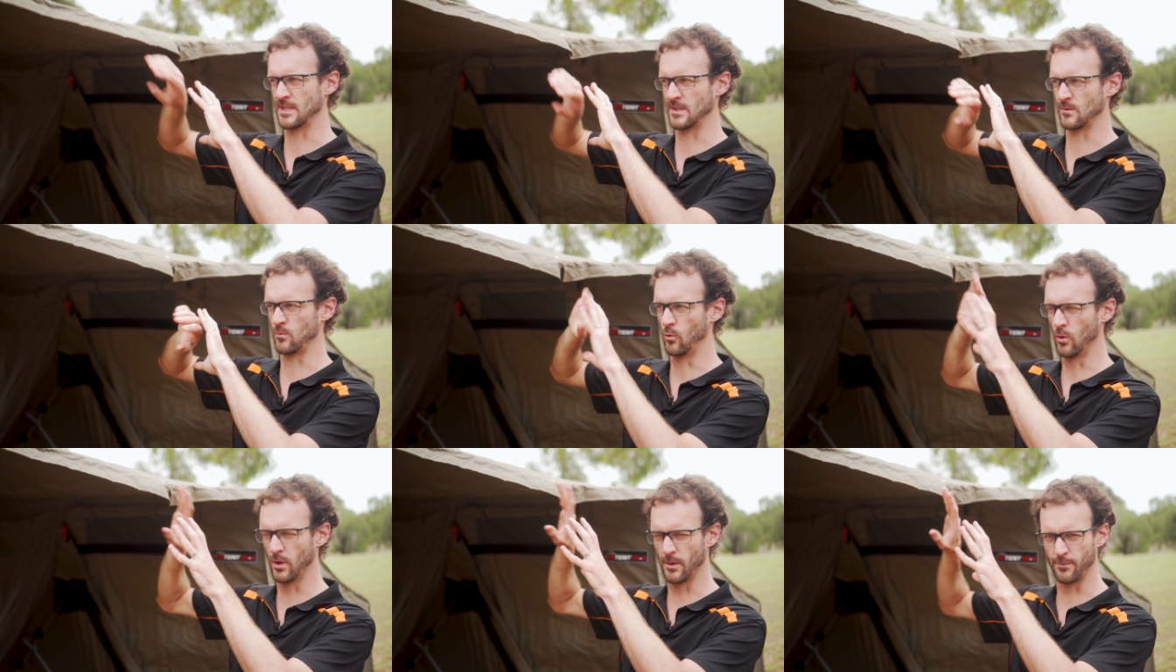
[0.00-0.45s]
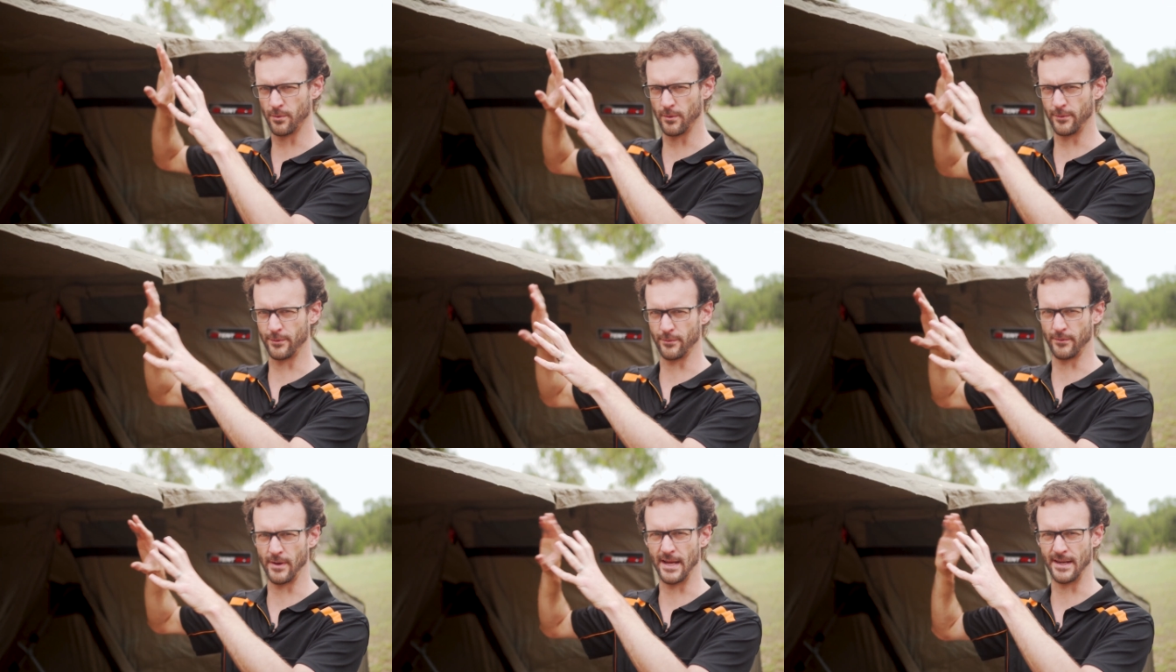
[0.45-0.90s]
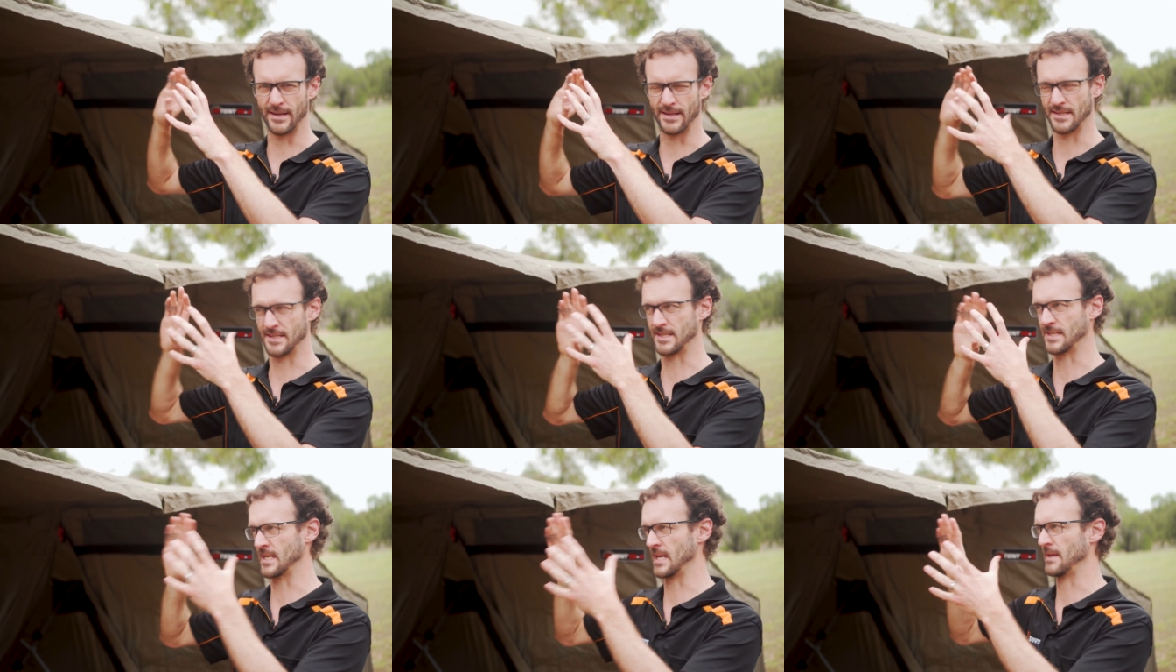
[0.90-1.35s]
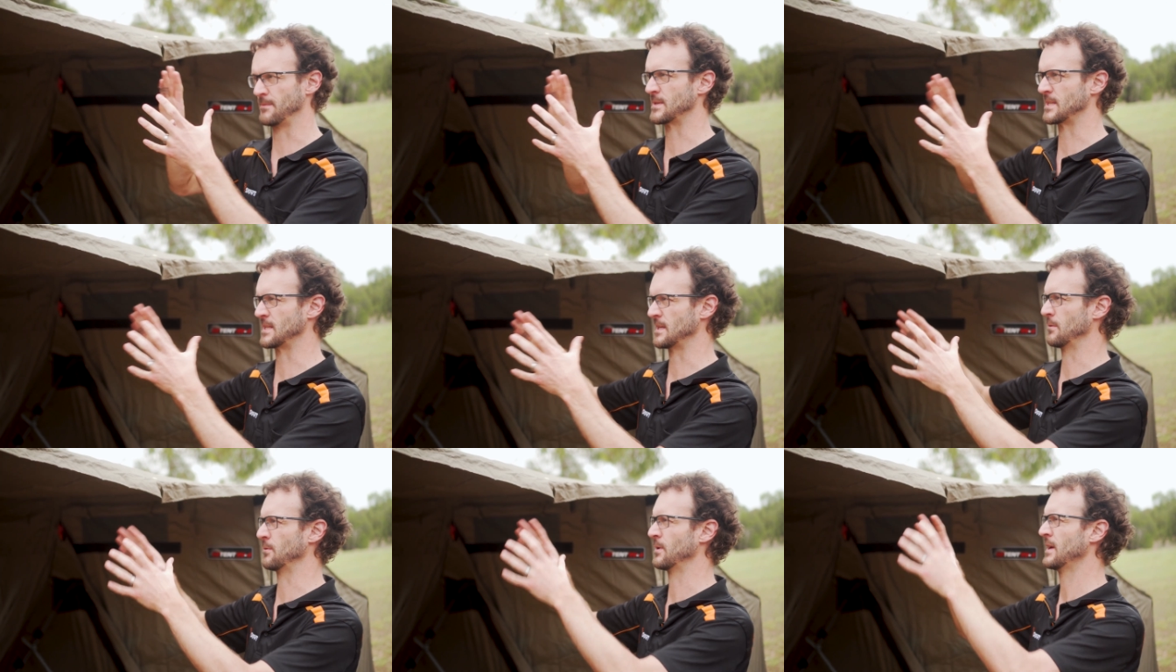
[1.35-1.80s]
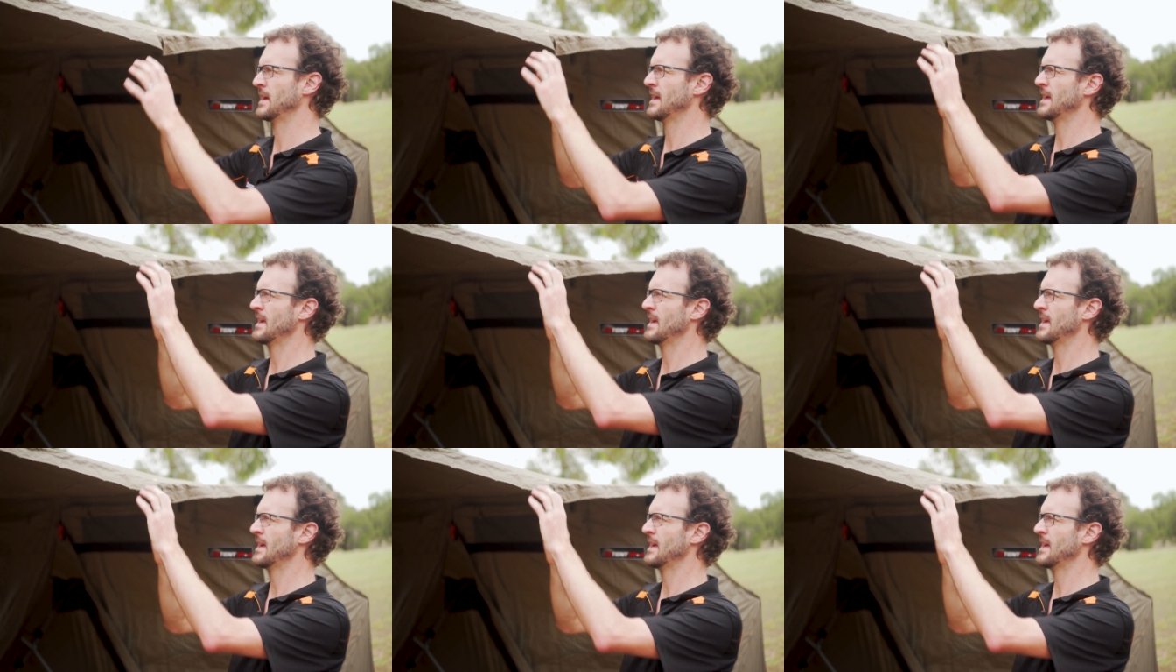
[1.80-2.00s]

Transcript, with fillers: It's waterproof throughout and it's seam sealed.